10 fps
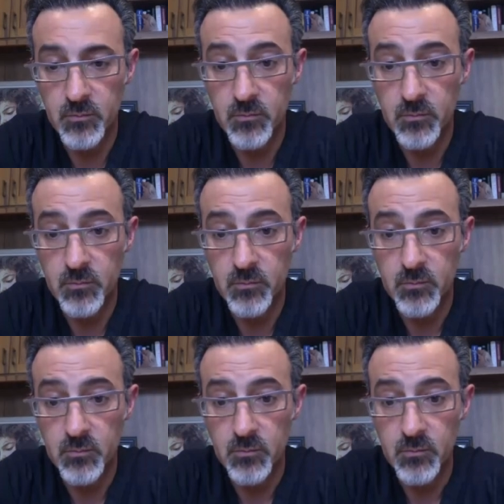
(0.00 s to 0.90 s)

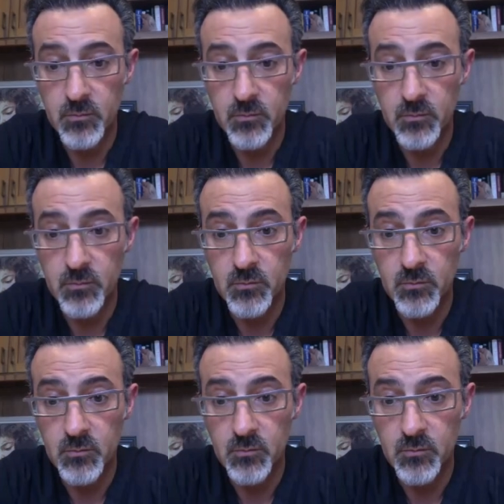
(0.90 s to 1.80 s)

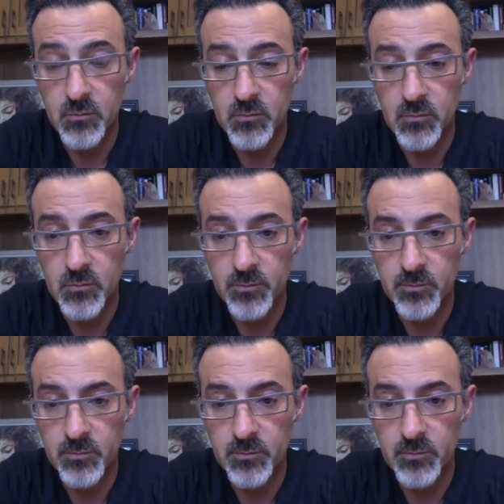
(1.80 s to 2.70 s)

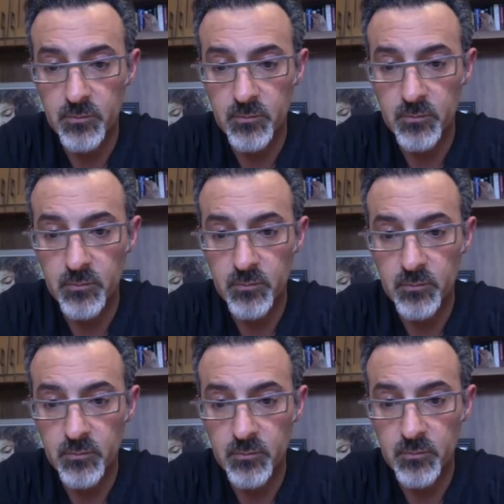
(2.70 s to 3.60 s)

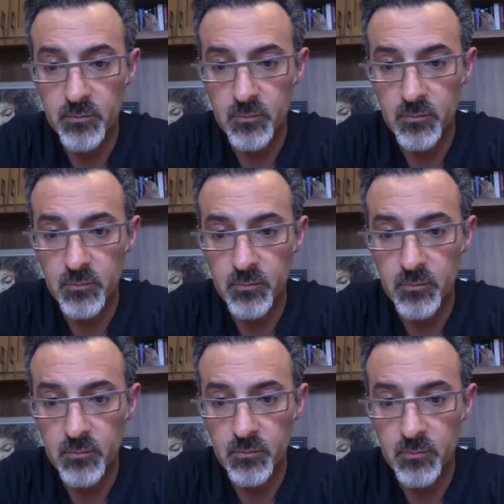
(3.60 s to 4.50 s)

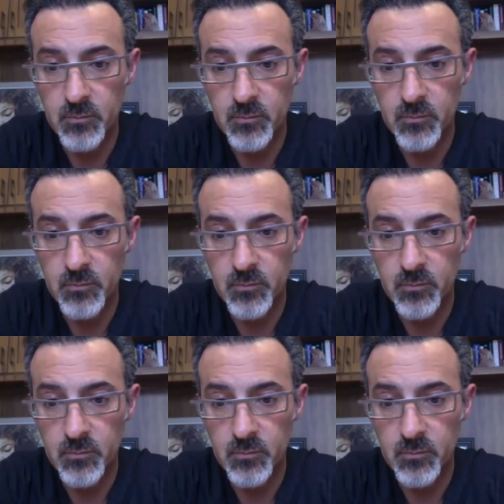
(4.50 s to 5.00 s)
[no speech]